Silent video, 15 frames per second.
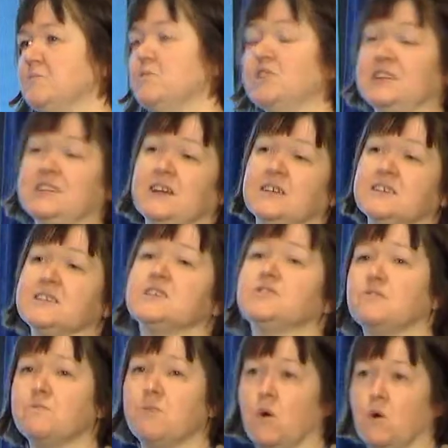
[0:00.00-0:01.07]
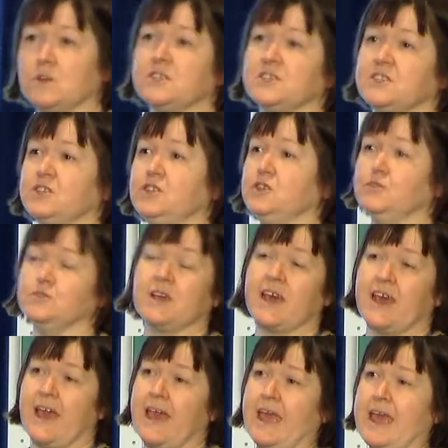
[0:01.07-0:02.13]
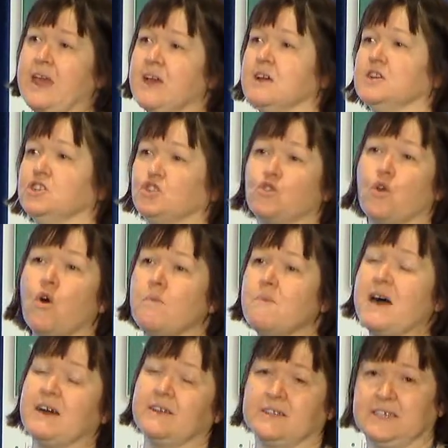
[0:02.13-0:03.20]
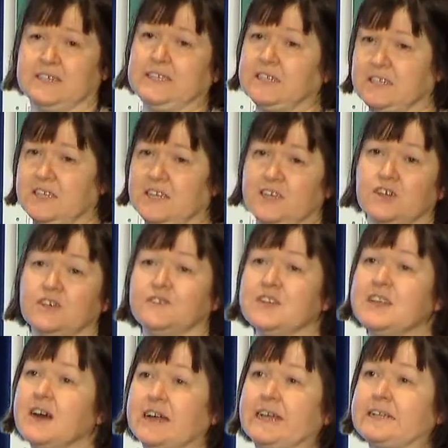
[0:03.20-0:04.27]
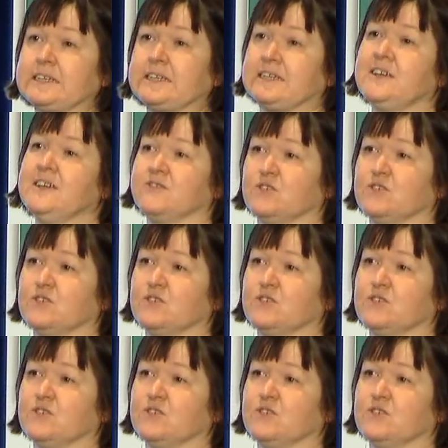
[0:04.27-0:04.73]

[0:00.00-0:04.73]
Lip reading: and what he does is reports the UK trauma CT overnight.